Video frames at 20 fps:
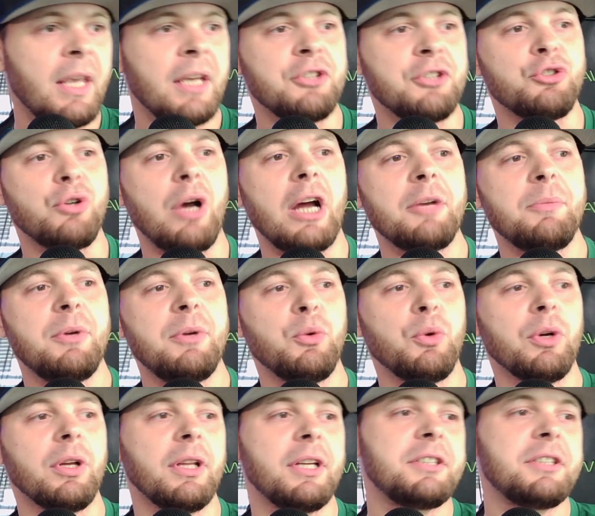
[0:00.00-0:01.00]
and tried to be
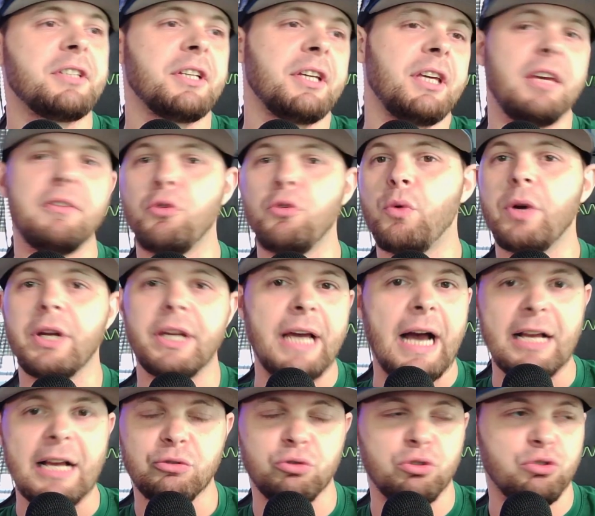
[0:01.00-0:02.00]
realistic even when
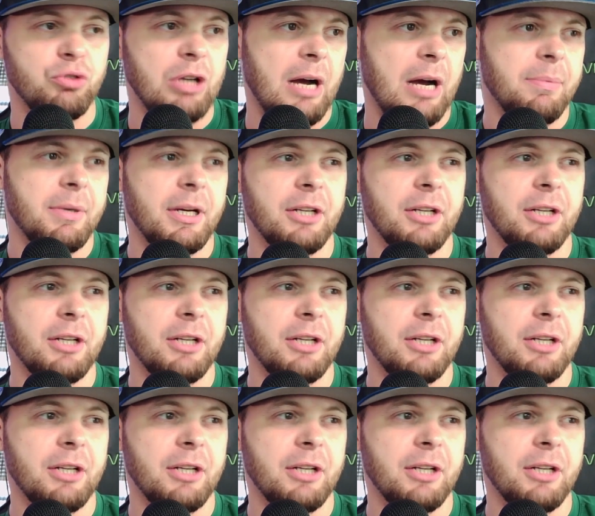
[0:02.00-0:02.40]
guys were dropping.